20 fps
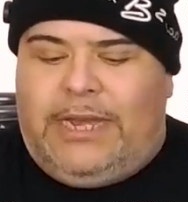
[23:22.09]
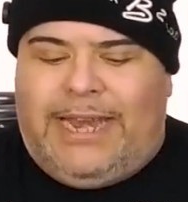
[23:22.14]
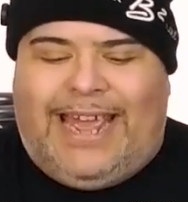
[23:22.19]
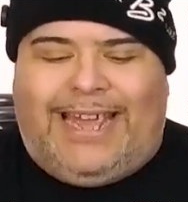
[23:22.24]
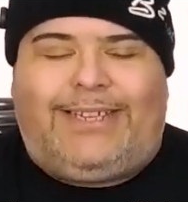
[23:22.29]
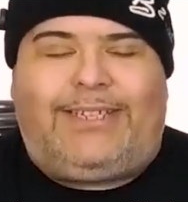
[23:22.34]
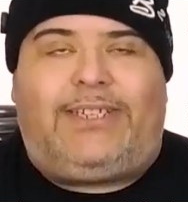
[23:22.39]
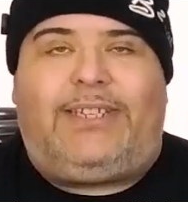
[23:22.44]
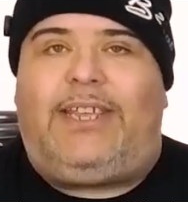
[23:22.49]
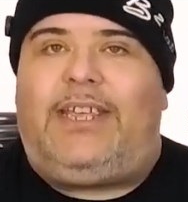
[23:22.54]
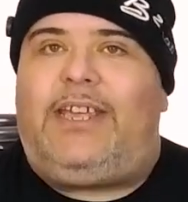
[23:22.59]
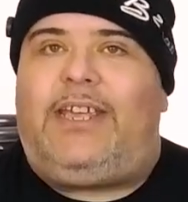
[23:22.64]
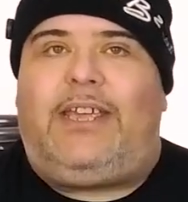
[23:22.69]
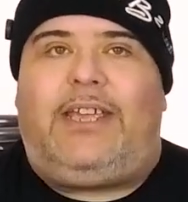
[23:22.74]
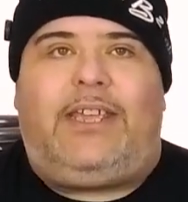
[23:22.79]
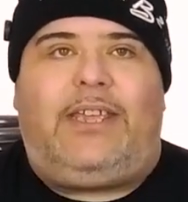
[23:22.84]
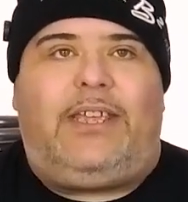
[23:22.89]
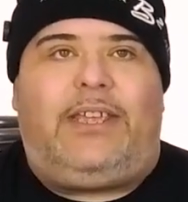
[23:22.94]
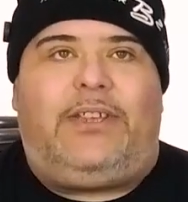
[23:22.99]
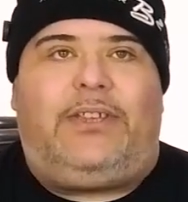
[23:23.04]
Next
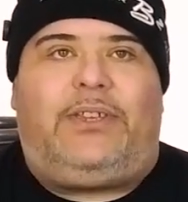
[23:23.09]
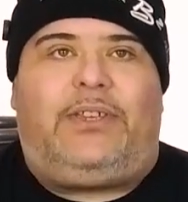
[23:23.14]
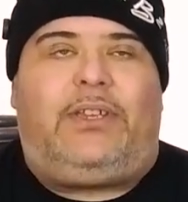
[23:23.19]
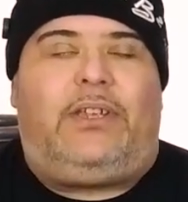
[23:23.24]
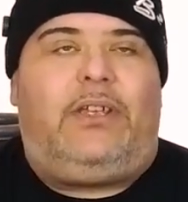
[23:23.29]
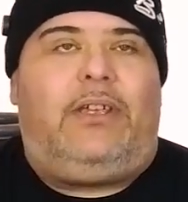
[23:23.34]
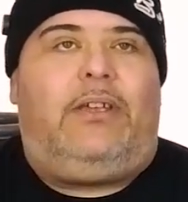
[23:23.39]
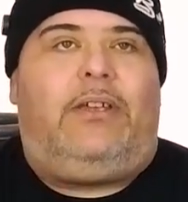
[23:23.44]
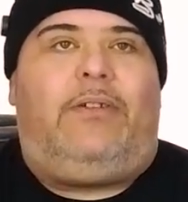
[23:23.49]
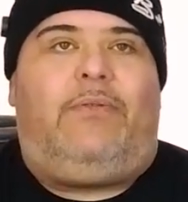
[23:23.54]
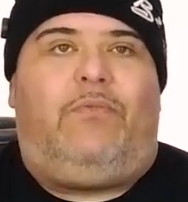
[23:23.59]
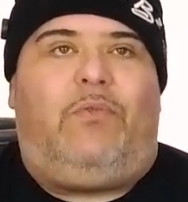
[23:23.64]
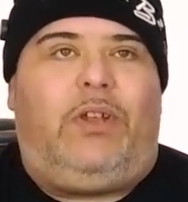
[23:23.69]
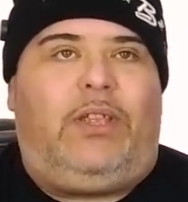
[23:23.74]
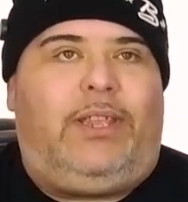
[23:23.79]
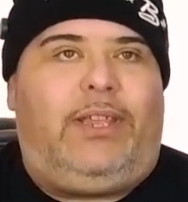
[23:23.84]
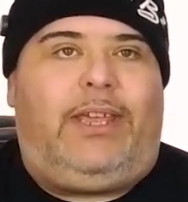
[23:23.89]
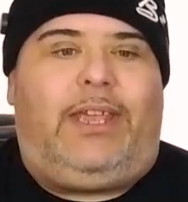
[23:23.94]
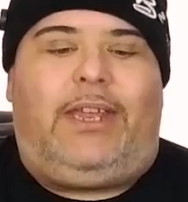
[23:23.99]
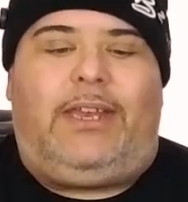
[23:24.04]
thing is
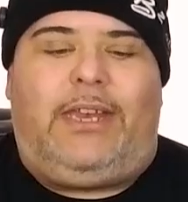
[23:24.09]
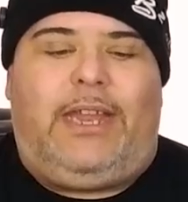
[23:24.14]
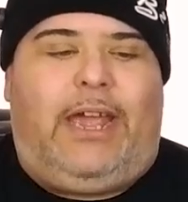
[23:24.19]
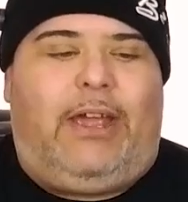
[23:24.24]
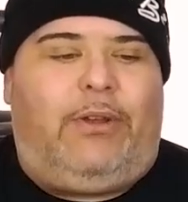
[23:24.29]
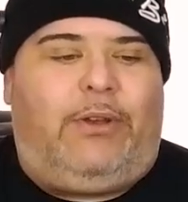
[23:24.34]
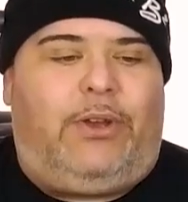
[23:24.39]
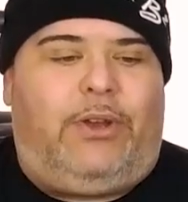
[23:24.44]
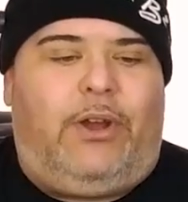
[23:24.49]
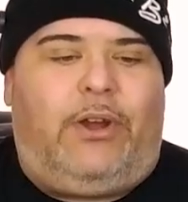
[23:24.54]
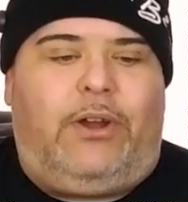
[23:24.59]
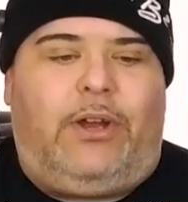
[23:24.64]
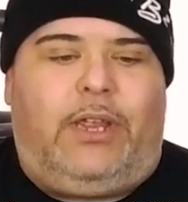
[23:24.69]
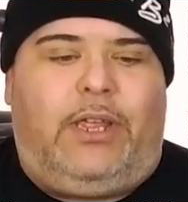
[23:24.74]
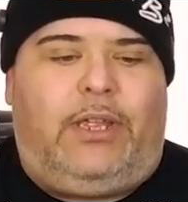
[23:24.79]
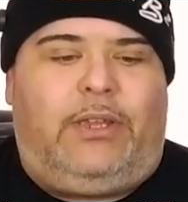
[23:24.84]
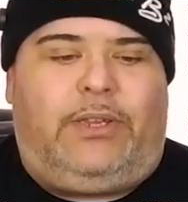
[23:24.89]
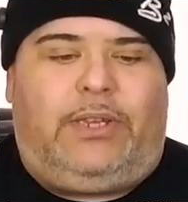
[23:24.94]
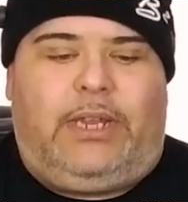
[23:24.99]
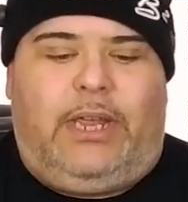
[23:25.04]
really getting down and
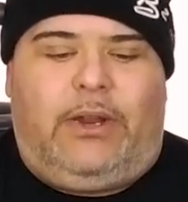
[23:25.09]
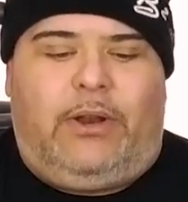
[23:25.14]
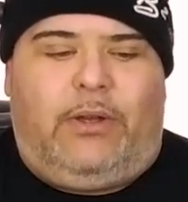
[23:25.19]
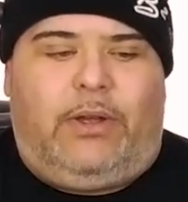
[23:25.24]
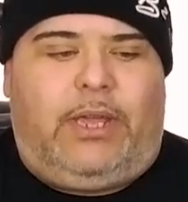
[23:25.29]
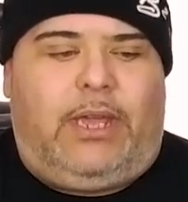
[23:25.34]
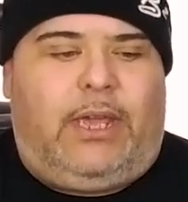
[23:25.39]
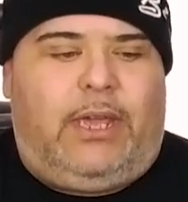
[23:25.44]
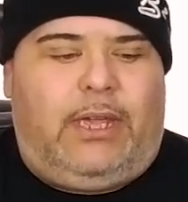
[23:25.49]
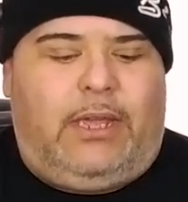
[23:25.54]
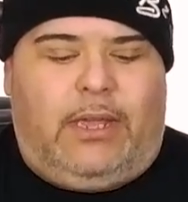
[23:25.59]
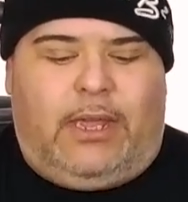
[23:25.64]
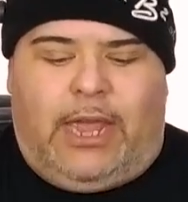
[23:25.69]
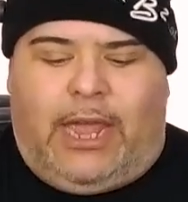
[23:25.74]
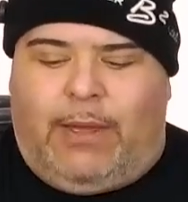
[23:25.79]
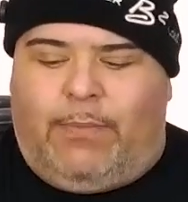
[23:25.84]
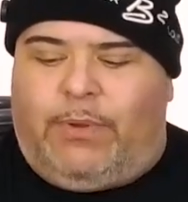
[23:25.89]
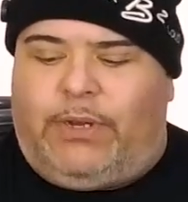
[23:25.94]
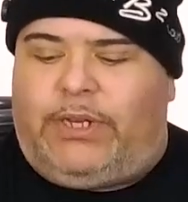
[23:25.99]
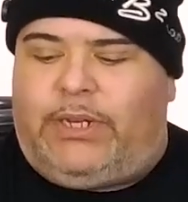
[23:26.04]
dirty and saying,
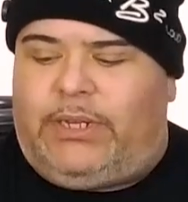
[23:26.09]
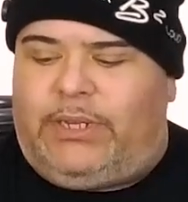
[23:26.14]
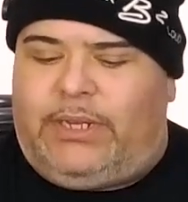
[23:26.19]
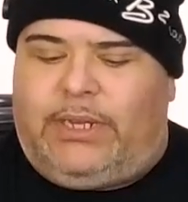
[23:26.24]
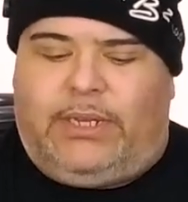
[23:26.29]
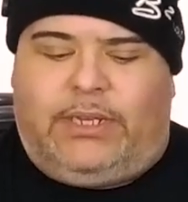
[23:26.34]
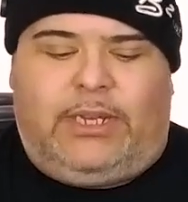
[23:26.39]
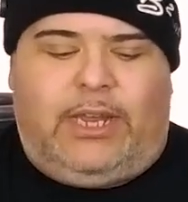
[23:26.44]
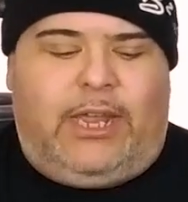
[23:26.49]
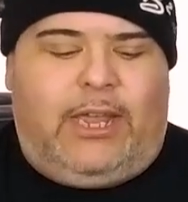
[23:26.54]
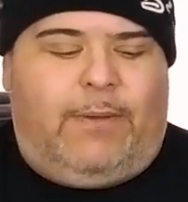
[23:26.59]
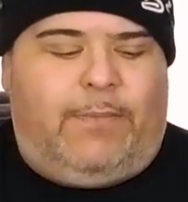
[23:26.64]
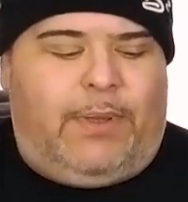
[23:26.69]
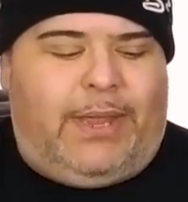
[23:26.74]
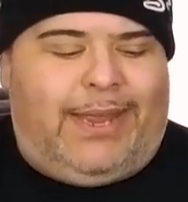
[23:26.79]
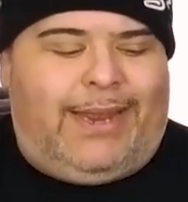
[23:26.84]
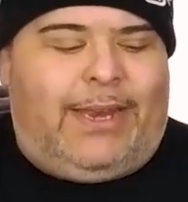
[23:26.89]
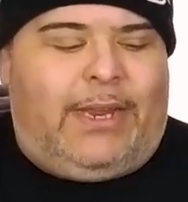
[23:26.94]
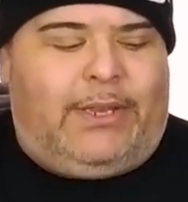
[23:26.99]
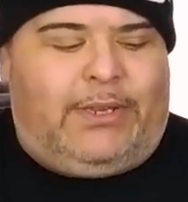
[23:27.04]
okay, how much is this
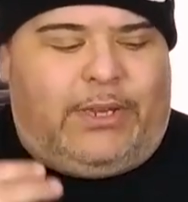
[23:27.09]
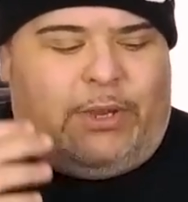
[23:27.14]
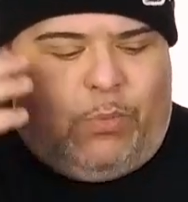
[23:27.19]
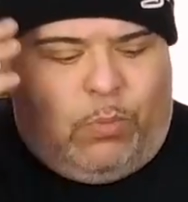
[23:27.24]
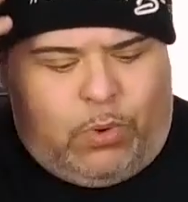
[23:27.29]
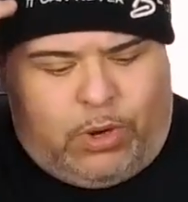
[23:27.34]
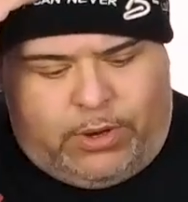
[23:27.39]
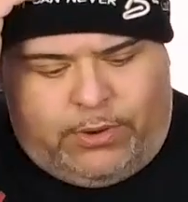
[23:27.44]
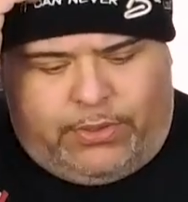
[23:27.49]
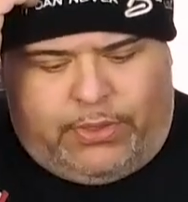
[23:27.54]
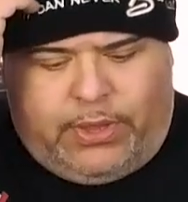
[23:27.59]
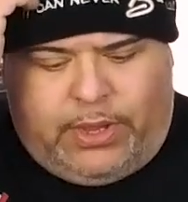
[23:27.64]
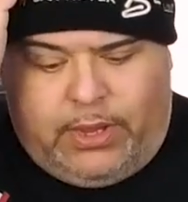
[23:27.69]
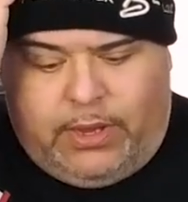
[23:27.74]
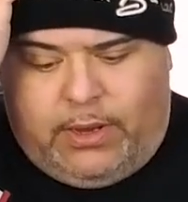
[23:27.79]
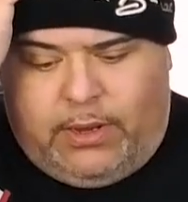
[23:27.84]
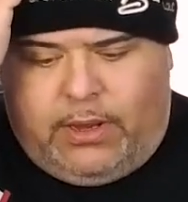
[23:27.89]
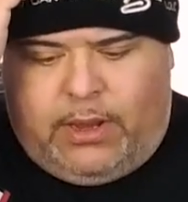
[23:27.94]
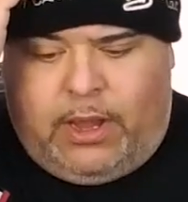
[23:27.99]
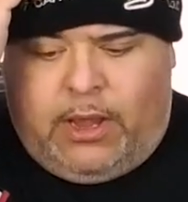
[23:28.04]
amp and is it worth
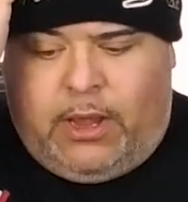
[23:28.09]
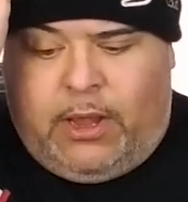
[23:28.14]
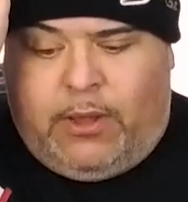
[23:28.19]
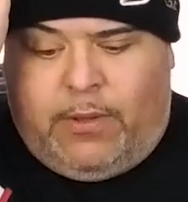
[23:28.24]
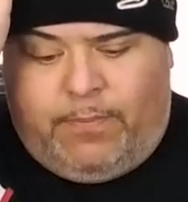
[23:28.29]
it?